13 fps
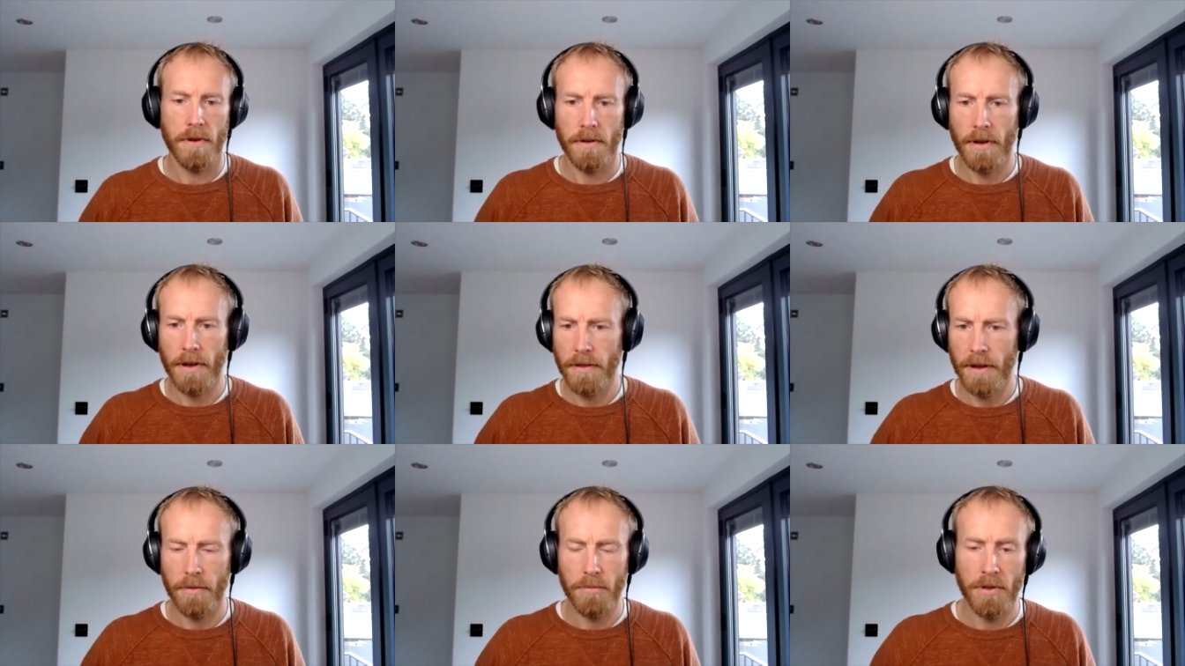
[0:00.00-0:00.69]
I
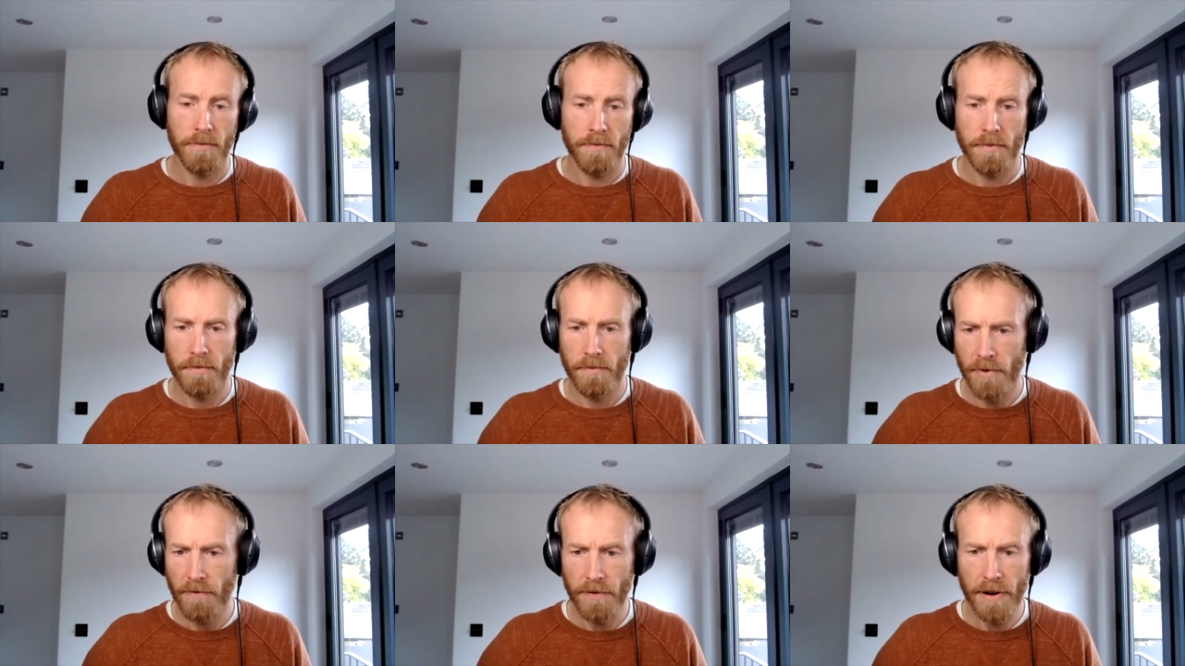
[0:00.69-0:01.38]
think it was
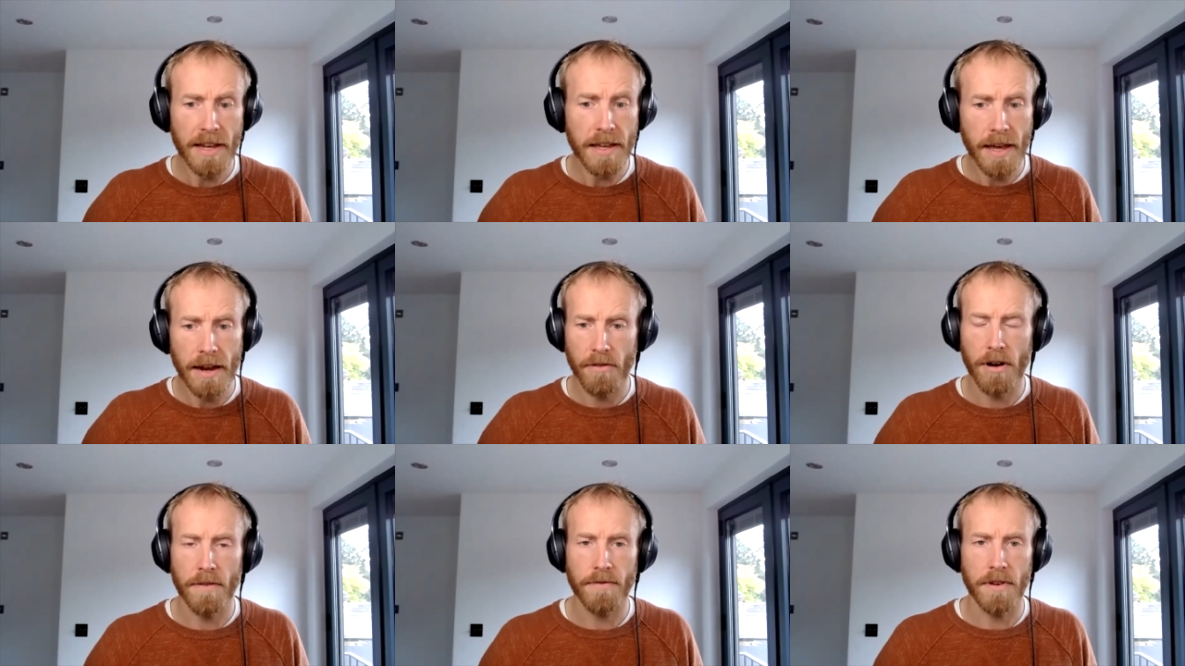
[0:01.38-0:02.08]
roughly a
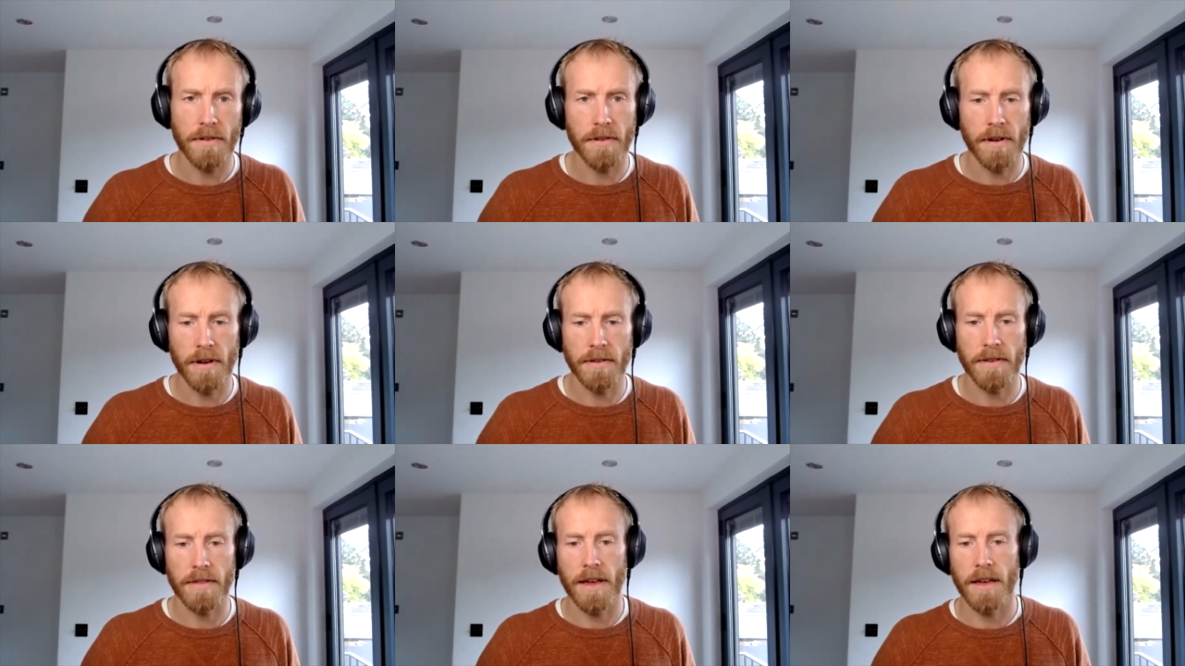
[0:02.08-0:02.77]
year after you
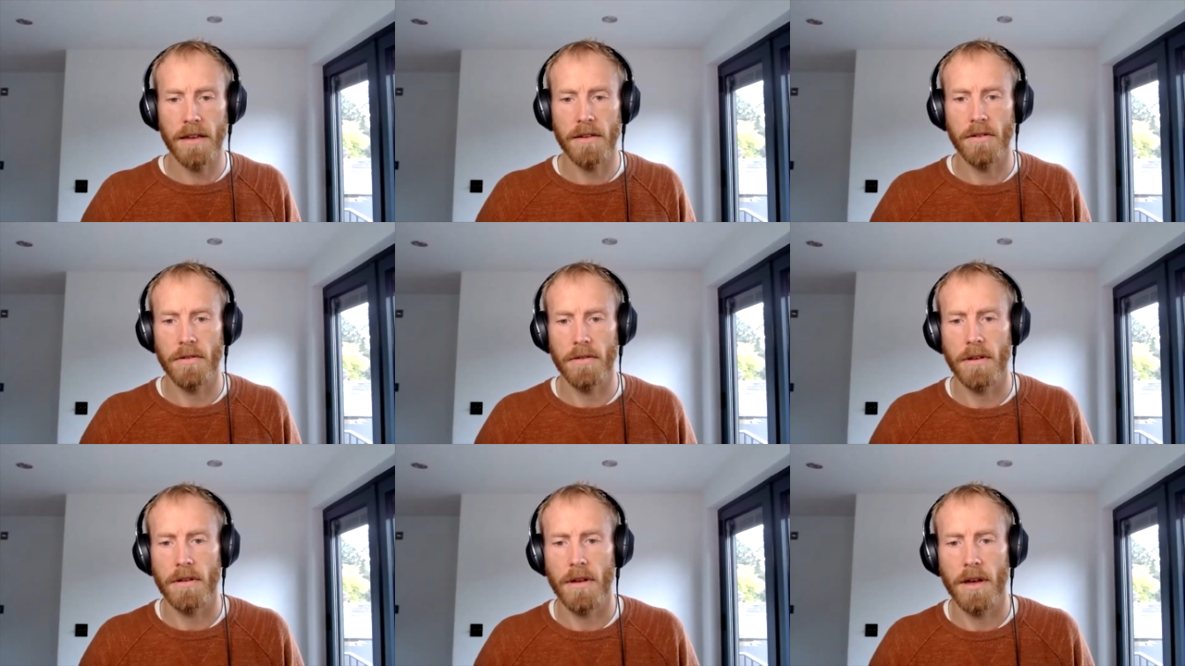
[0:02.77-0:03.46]
started there, you,
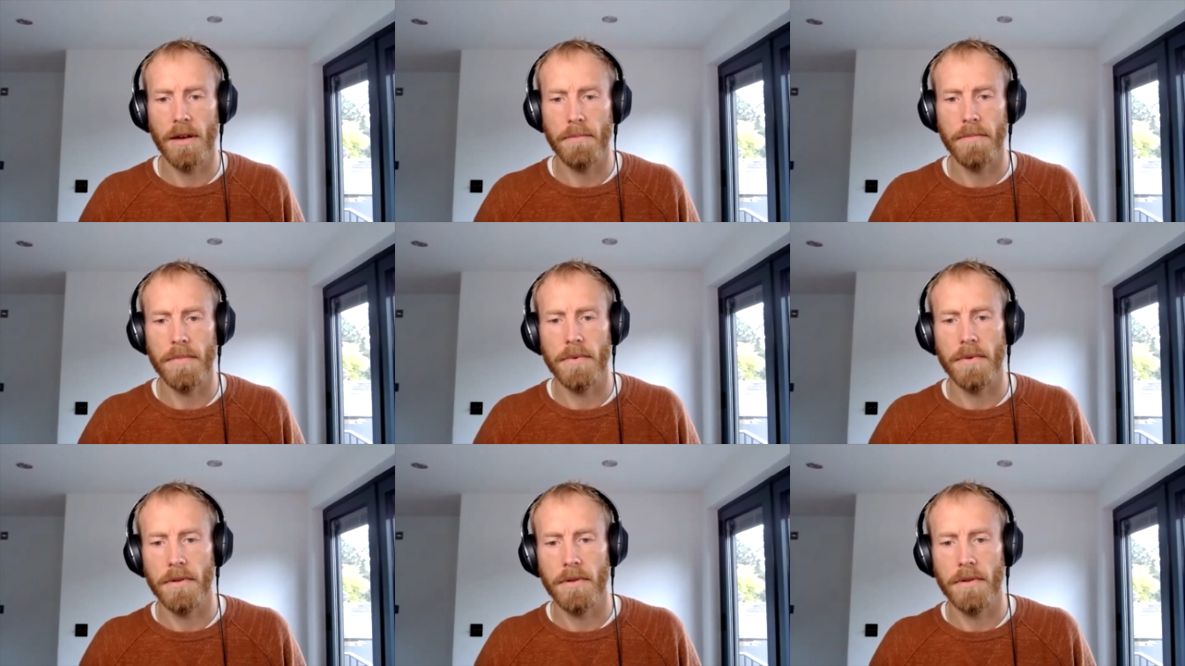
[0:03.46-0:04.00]
st- um,